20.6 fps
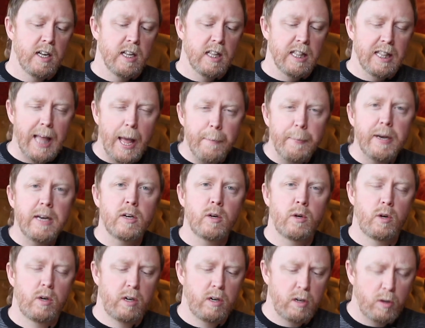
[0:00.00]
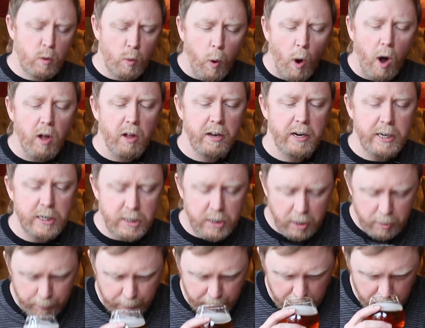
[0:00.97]
lemon qualities to the
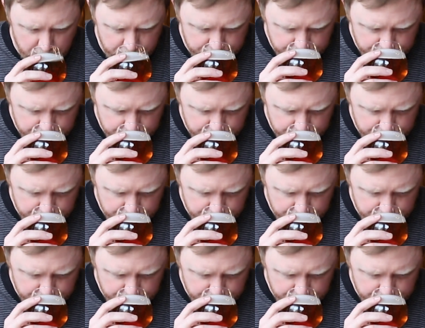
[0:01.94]
beer.